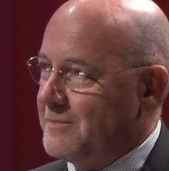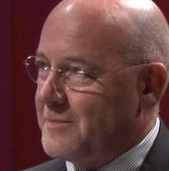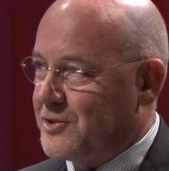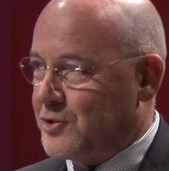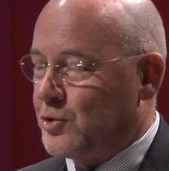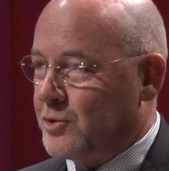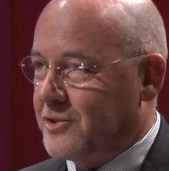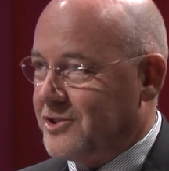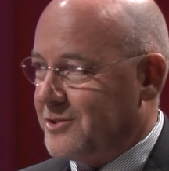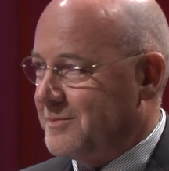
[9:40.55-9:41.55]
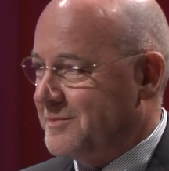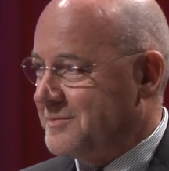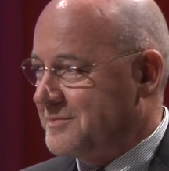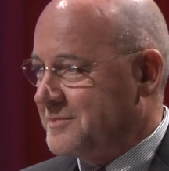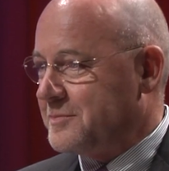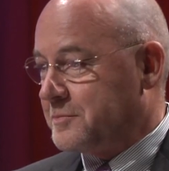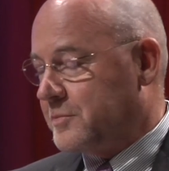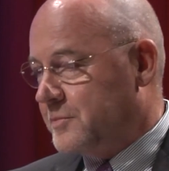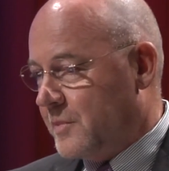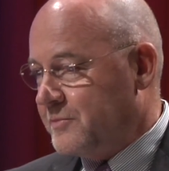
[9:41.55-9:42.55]
students,
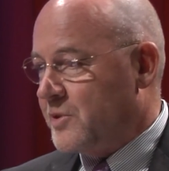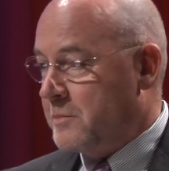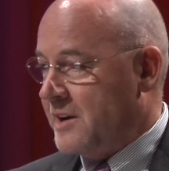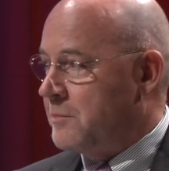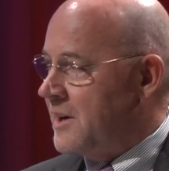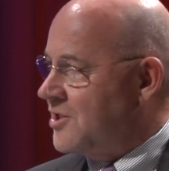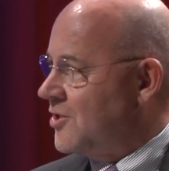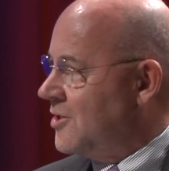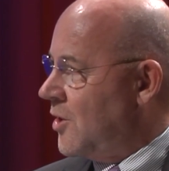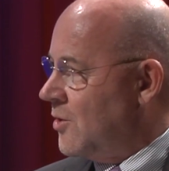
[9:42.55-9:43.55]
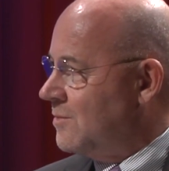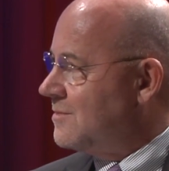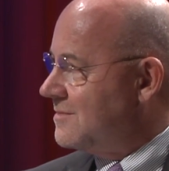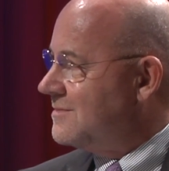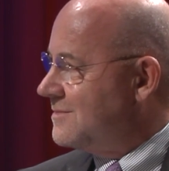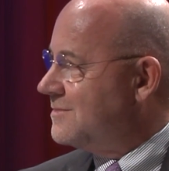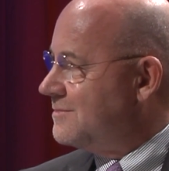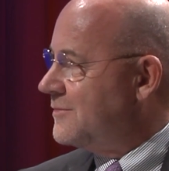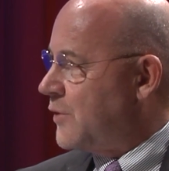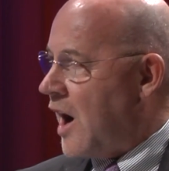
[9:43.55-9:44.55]
the big picture, don't
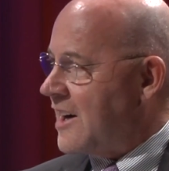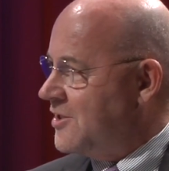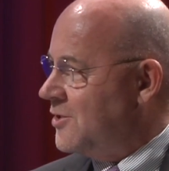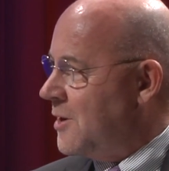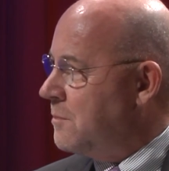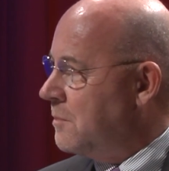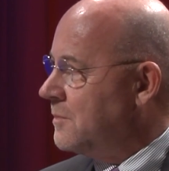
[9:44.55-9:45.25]
flock to them,